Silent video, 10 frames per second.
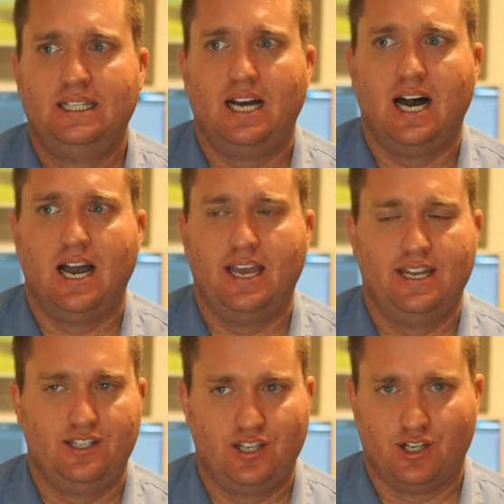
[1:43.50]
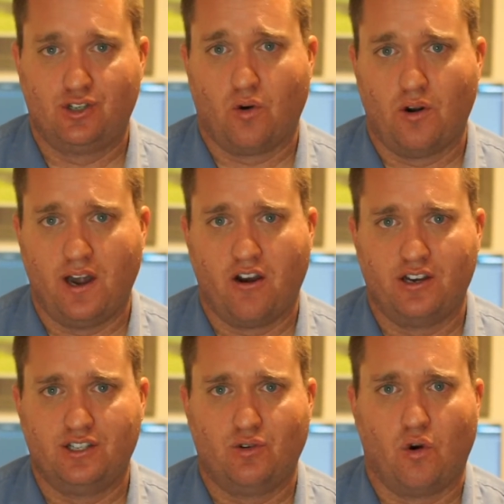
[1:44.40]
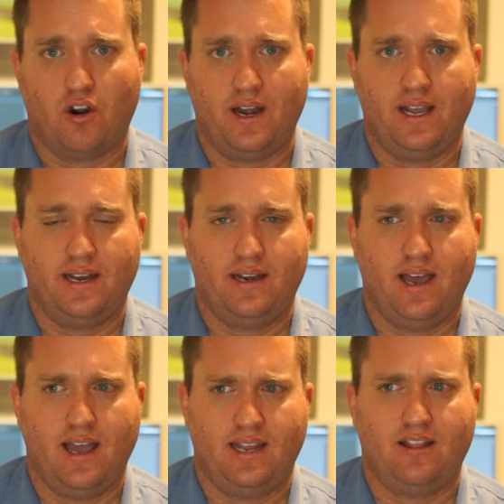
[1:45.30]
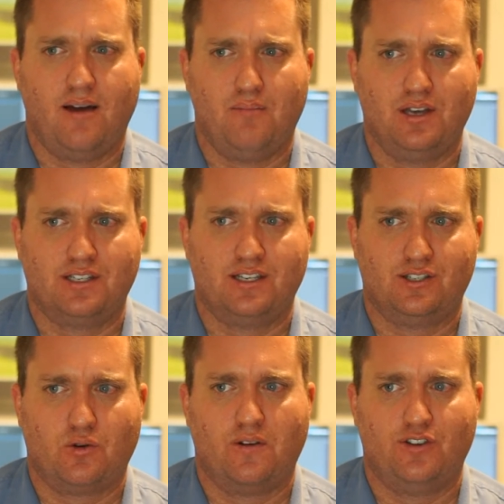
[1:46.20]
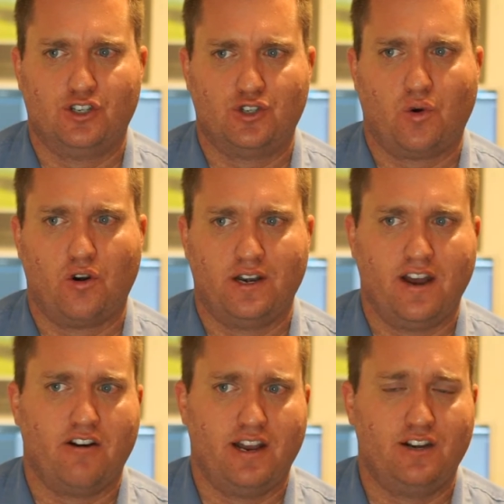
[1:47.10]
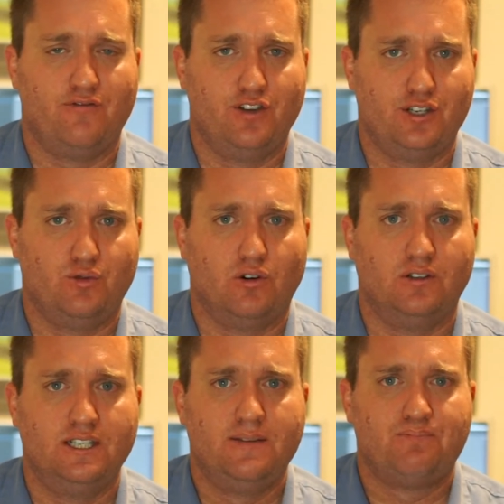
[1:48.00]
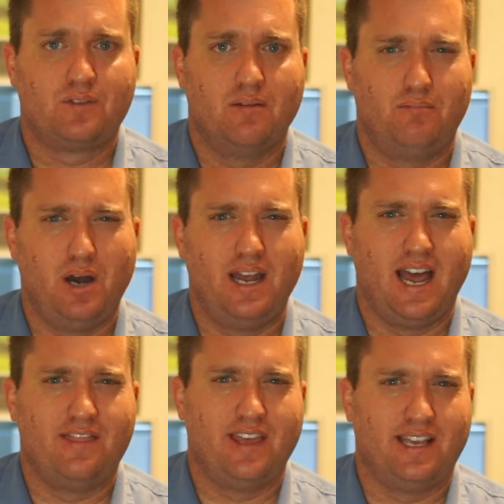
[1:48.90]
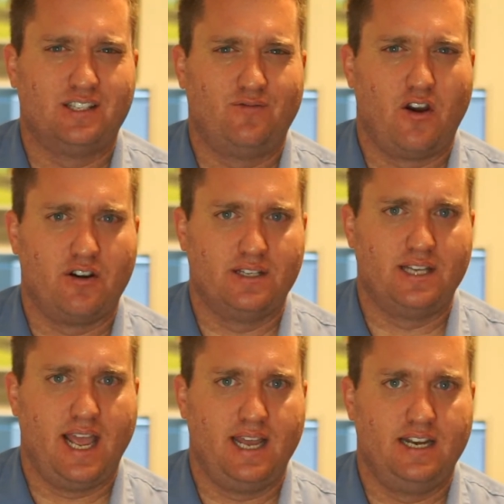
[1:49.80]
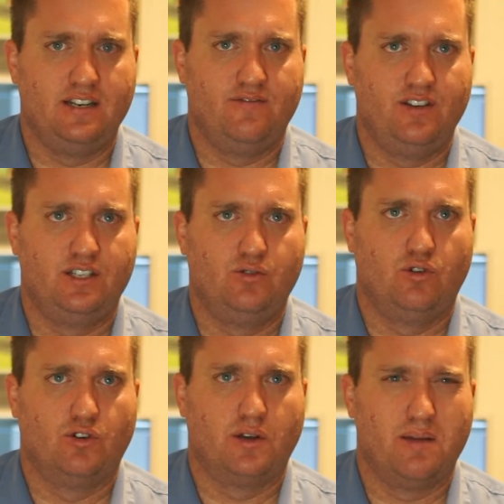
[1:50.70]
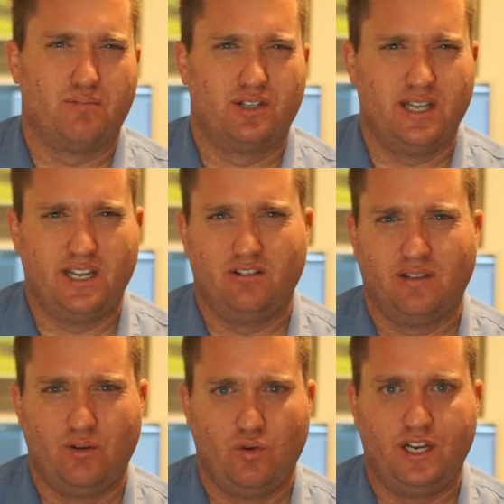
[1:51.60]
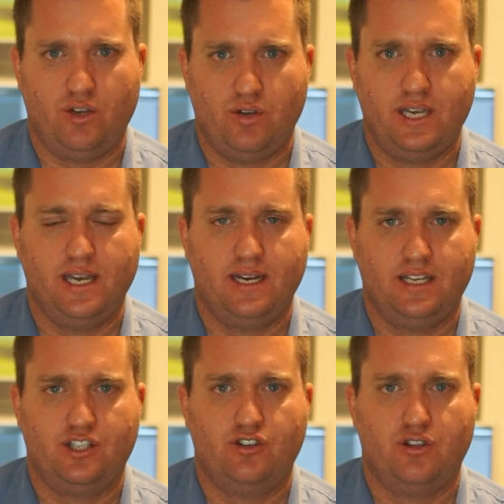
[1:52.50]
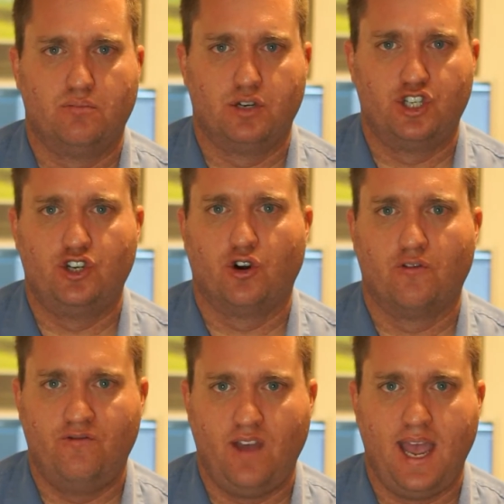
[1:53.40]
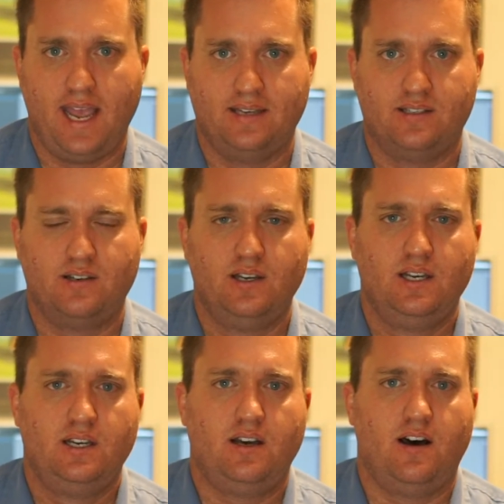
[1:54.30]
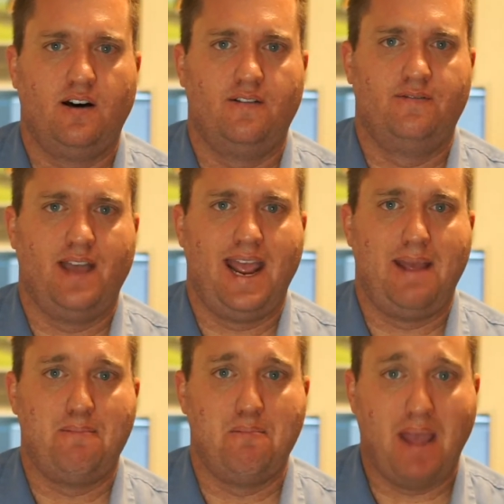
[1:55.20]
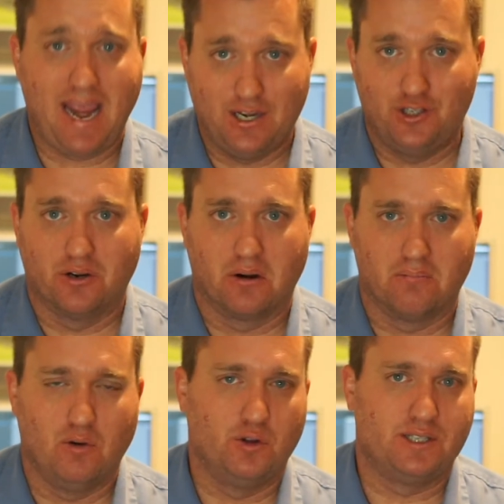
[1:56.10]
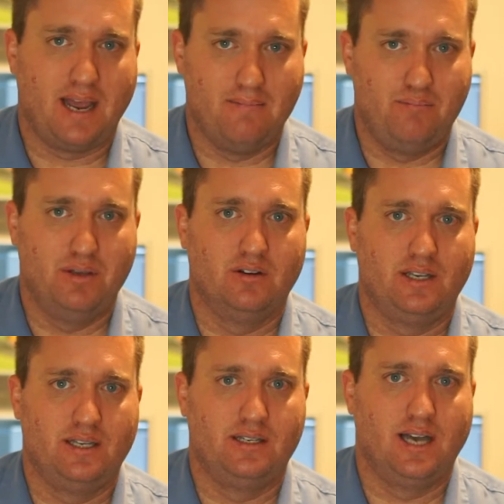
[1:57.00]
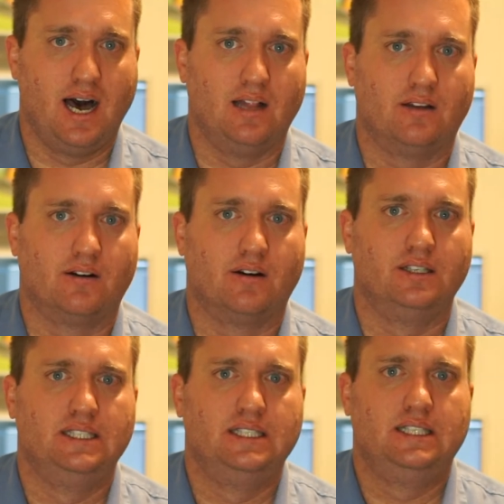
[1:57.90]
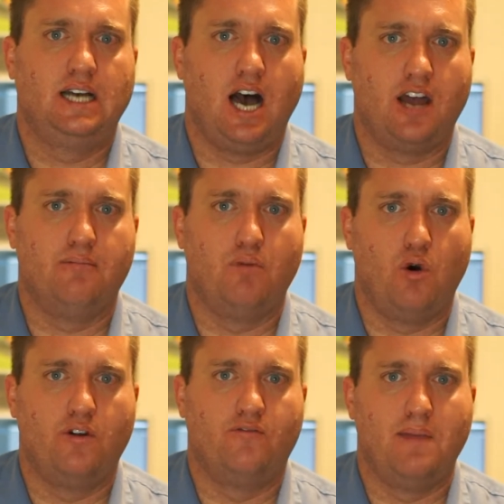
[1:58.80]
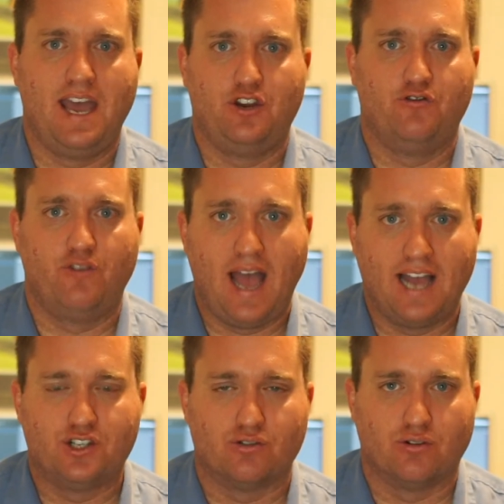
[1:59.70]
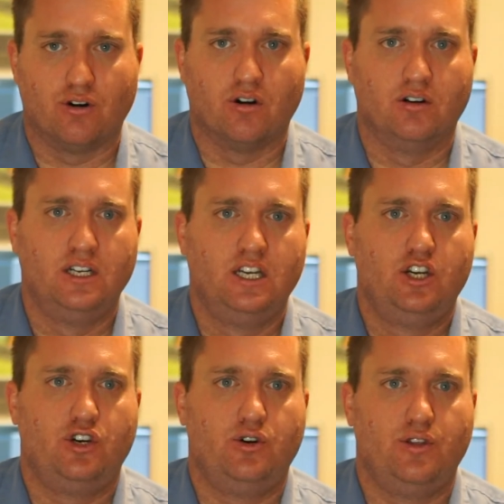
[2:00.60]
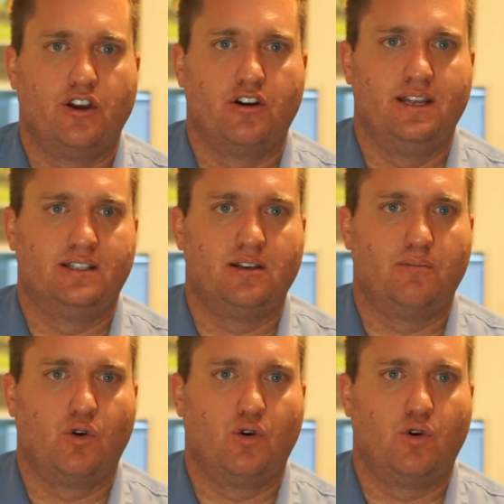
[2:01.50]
It is an extraordinary story, and Elon Musk is sort of an extraordinary individual. But I think it's fair to say an individual, particularly when you get into the mature phase of a major multi-billion-dollar automotive manufacturer, who there is some